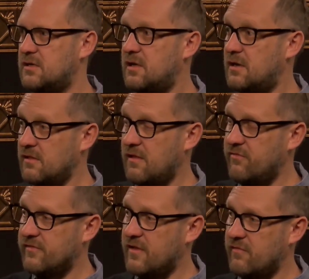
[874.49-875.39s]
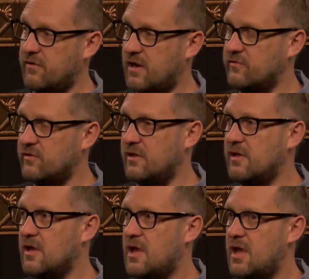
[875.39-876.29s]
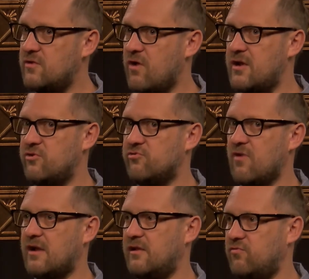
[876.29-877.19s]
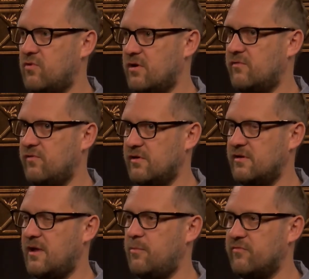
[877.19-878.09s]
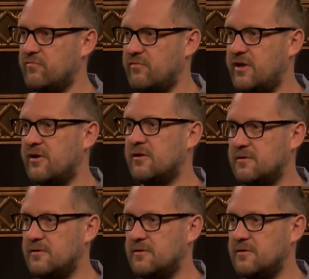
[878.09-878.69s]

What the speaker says: and I love this cover actually, and trying to direct it toward a certain type of reader.